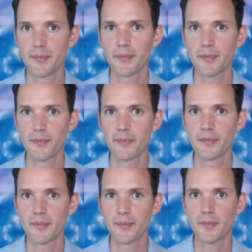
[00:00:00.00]
Mm-hmm.
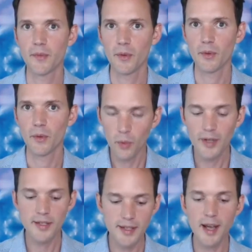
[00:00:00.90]
What does
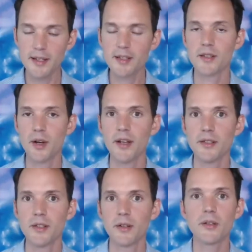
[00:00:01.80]
sadness turn
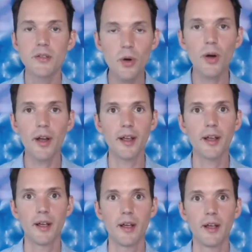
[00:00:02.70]
into? Joy.
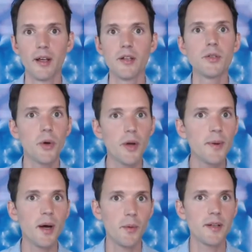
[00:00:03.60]
Joy
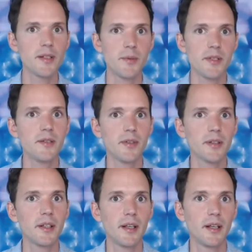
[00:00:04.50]
about what
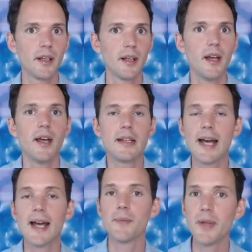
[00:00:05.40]
specifically?
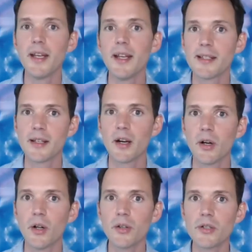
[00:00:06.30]
Diabetes in our
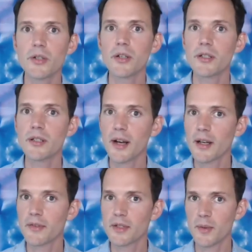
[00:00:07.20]
culture, there's not
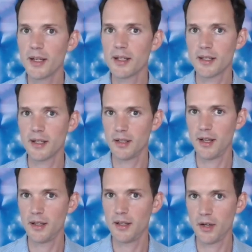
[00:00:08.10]
enough sweetness in,
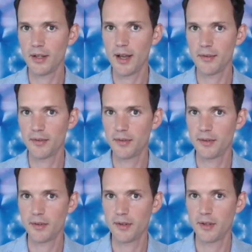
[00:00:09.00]
in
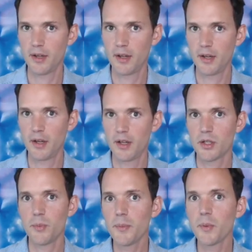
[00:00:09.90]
their life. Mm. So
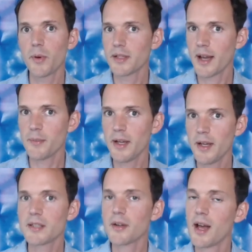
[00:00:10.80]
people mm. with
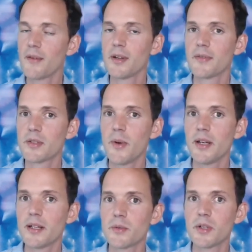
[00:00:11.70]
diabetes don't have enough
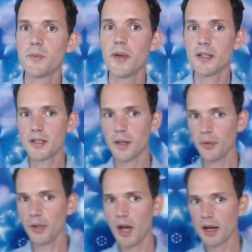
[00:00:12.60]
sweetness, which means it's a
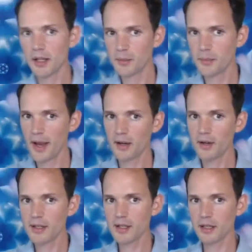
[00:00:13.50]
block in the
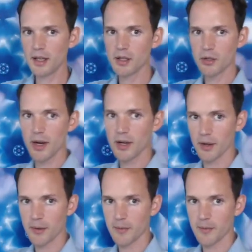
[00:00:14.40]
pancreas and the adrenal.